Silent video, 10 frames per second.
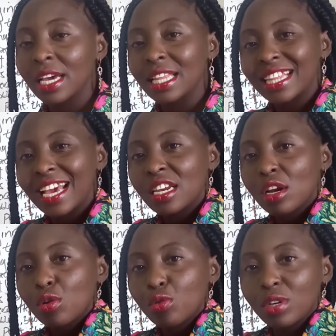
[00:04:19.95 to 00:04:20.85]
They're
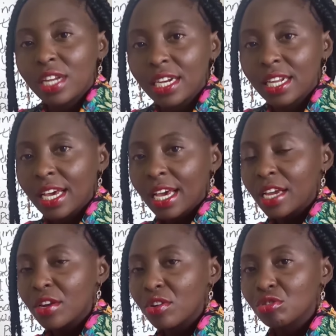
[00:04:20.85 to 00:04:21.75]
included
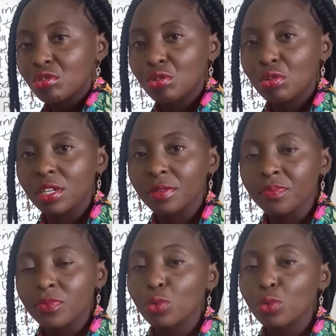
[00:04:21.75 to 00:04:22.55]
in your story.